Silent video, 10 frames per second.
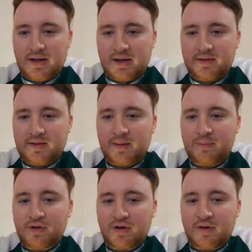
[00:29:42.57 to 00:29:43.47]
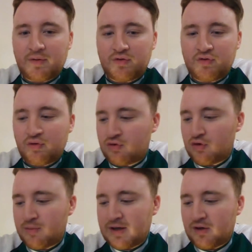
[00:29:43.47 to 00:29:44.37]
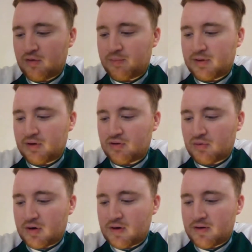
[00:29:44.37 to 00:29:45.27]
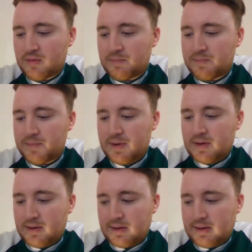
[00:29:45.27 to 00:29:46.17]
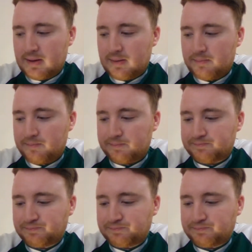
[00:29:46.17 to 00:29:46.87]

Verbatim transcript: in terms of too too many good players that will hurt them. Um,